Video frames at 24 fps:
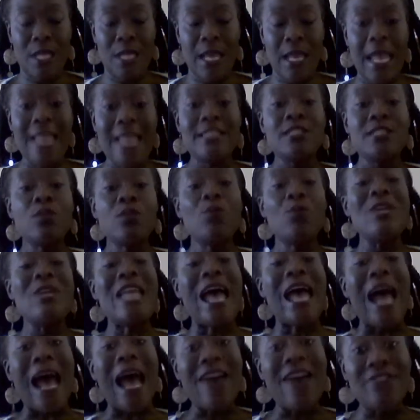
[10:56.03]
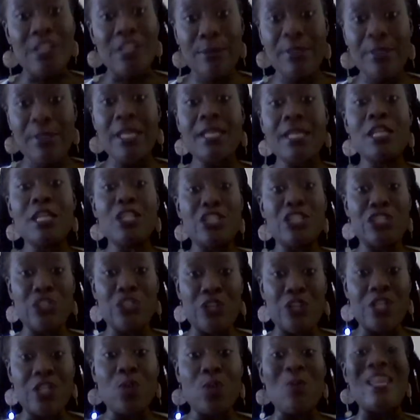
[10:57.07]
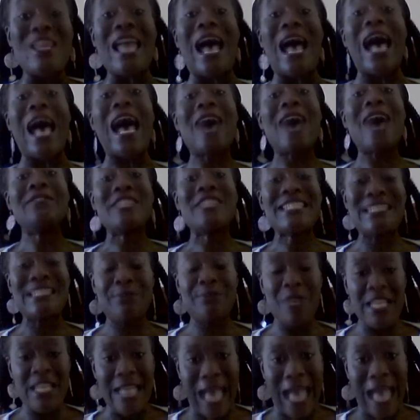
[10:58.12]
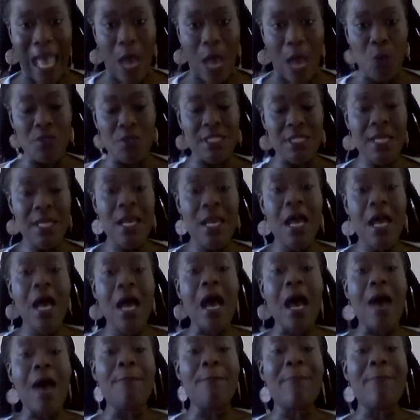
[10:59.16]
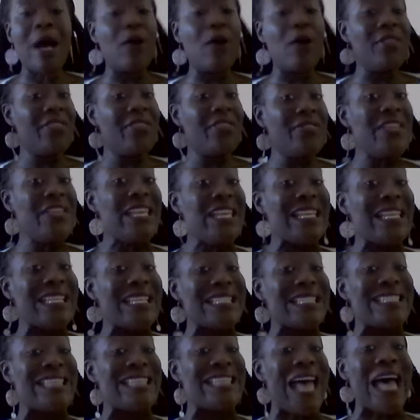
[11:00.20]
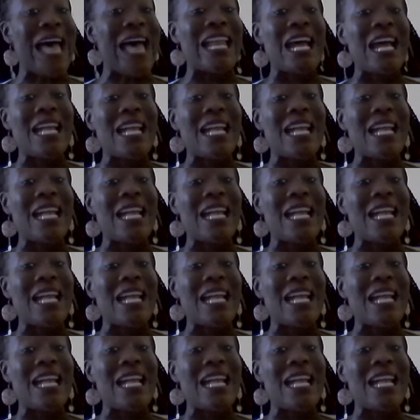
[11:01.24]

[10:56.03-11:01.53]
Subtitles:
And so we have to be concerned and we have to speak out about things that